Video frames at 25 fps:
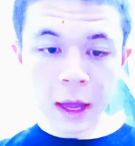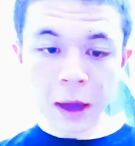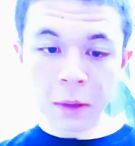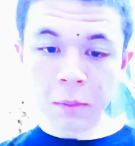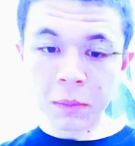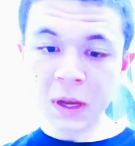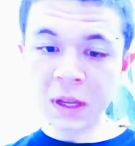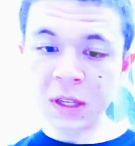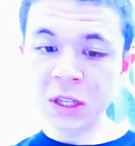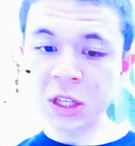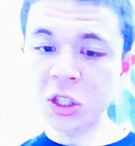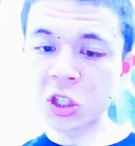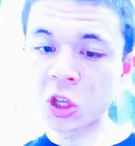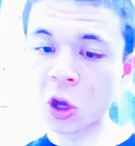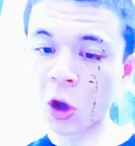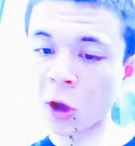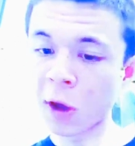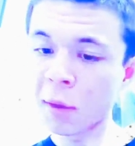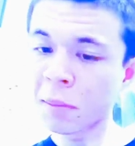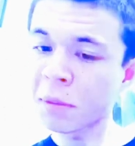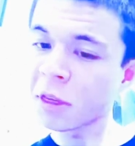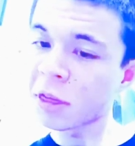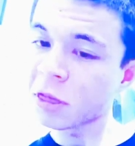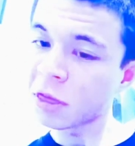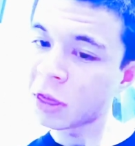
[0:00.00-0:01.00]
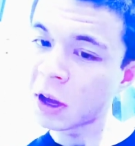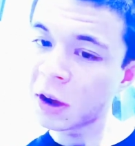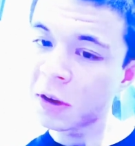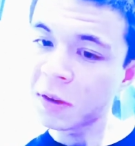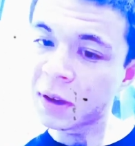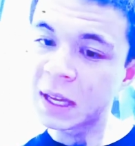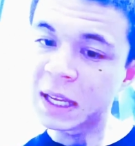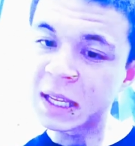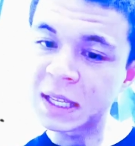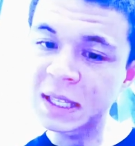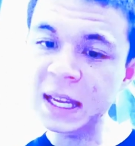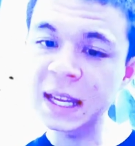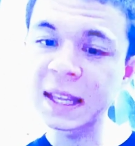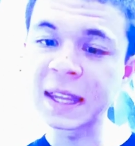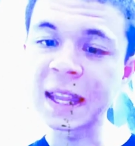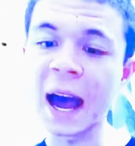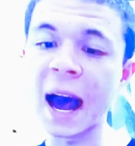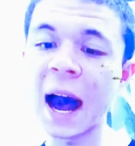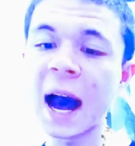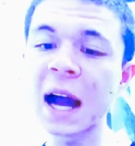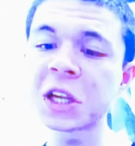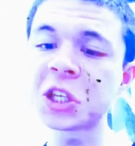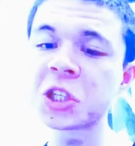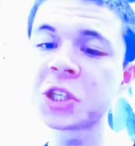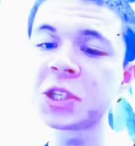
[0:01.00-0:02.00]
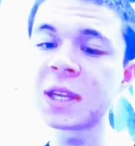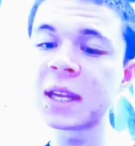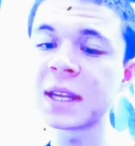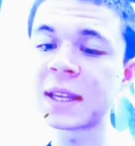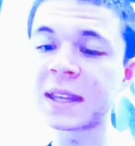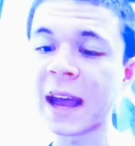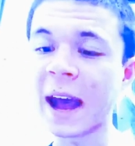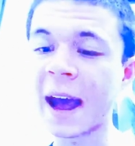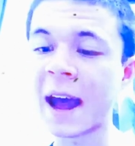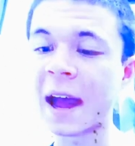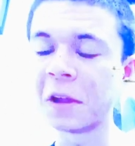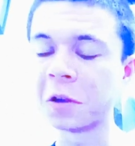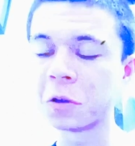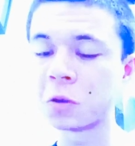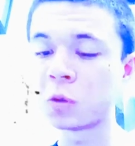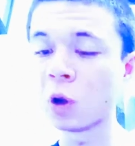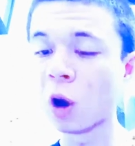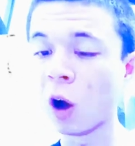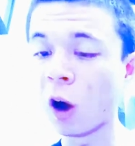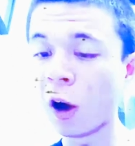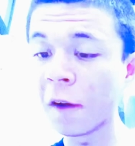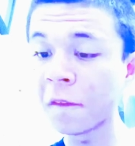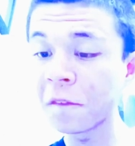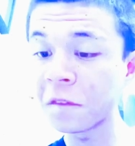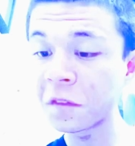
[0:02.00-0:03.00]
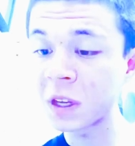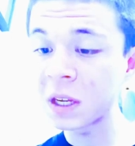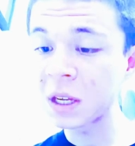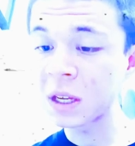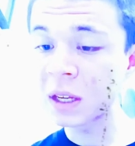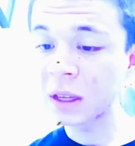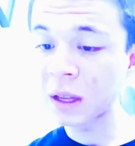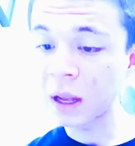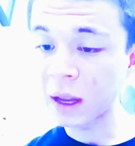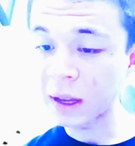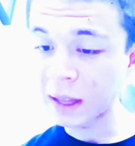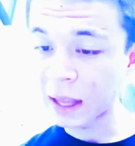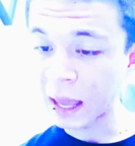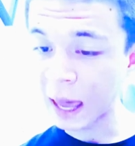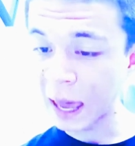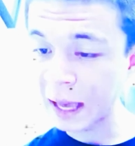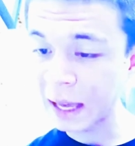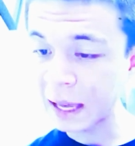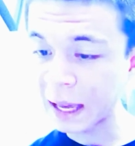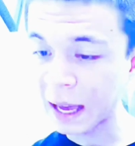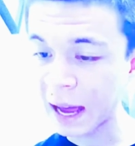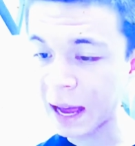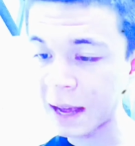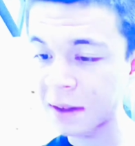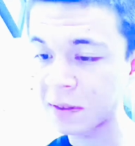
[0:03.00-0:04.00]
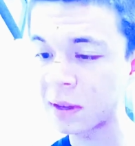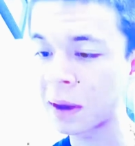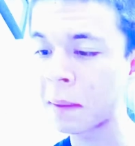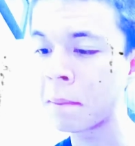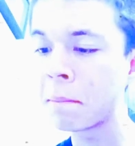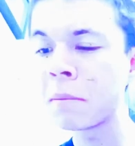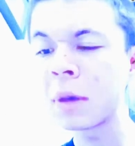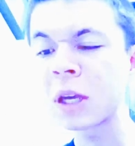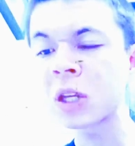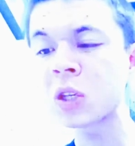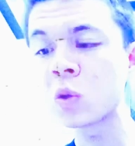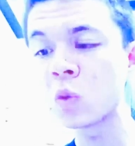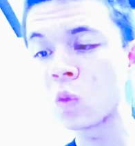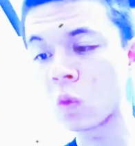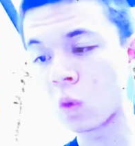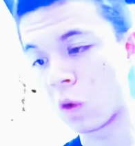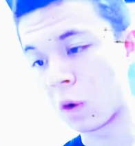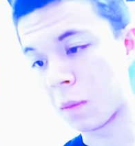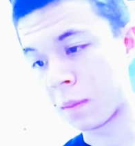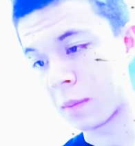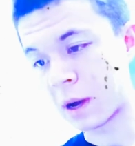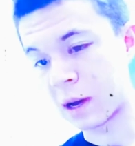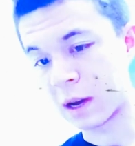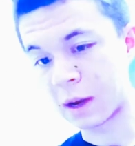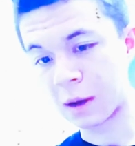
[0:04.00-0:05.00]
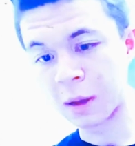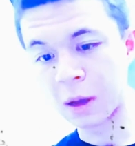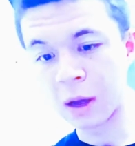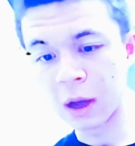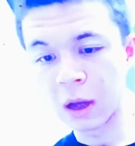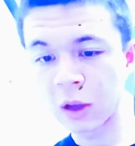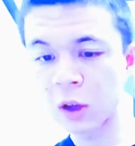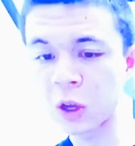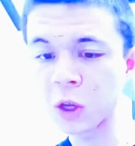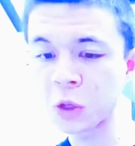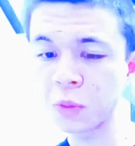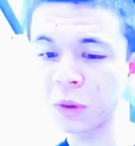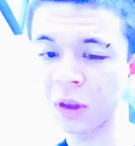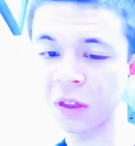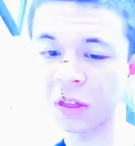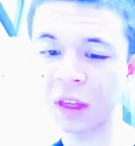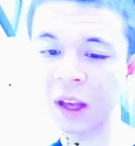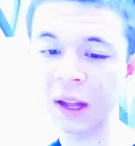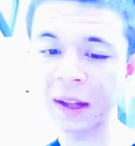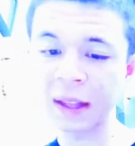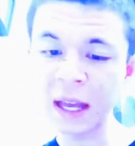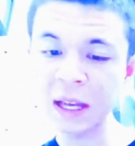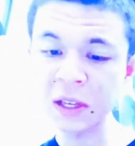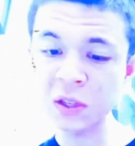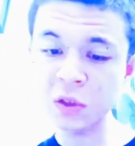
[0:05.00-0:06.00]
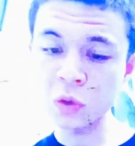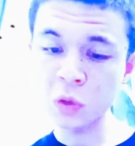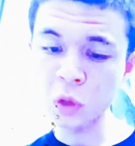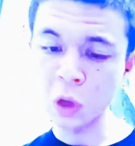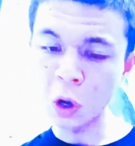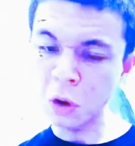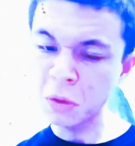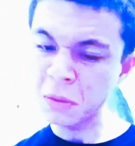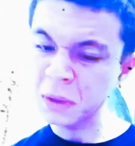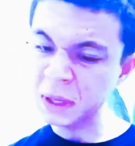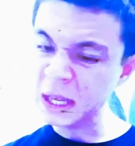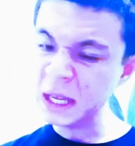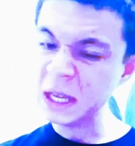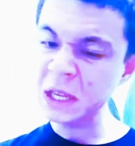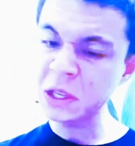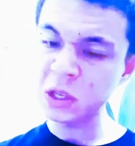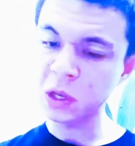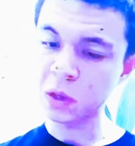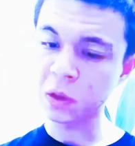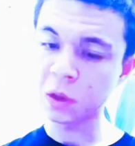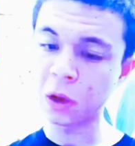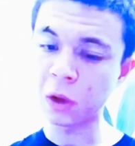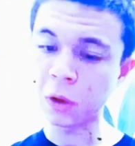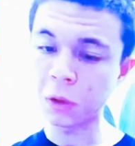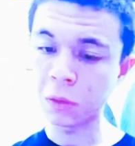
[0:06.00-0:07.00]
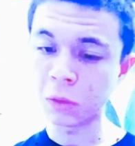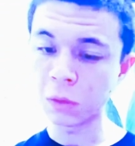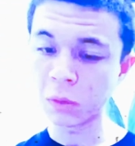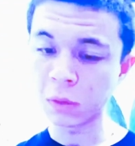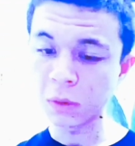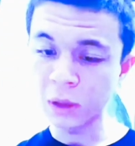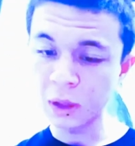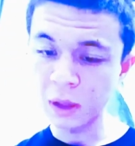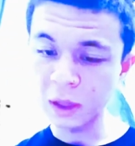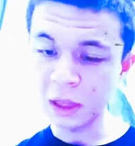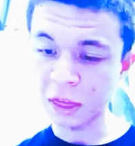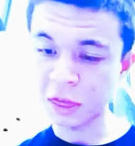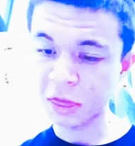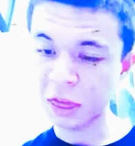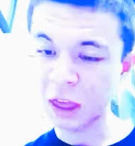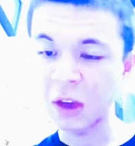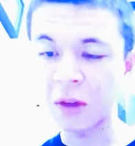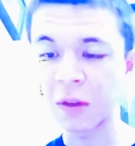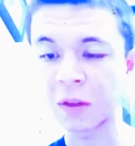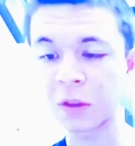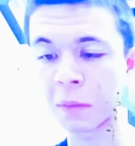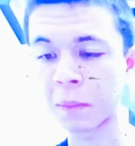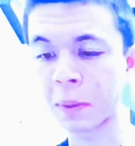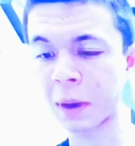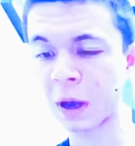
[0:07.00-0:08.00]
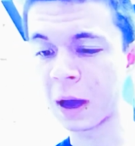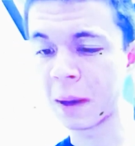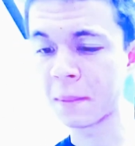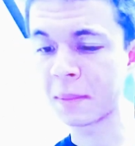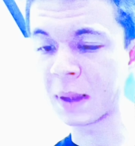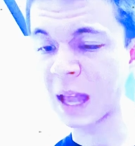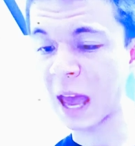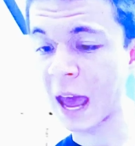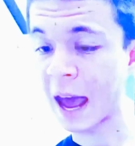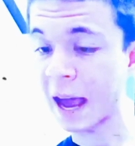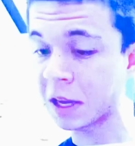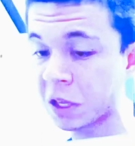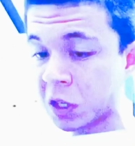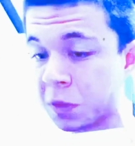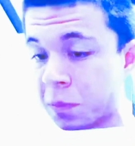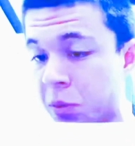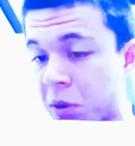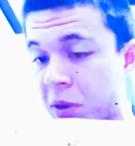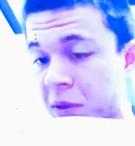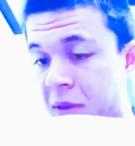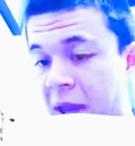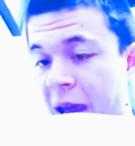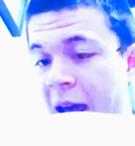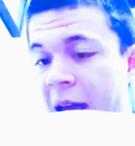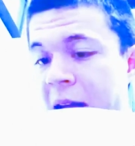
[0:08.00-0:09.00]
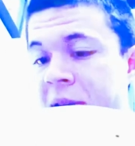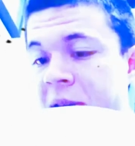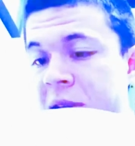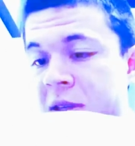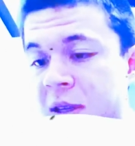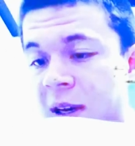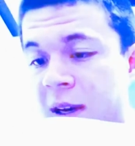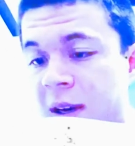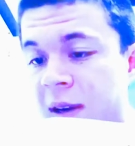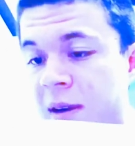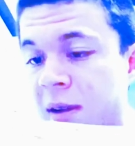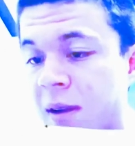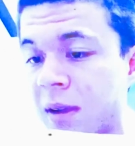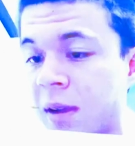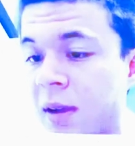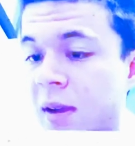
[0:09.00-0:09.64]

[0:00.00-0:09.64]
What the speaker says: When the term theory is attached to dance, you often take it as a misnomer because we think there's no need to know the theory to become an expert dancer.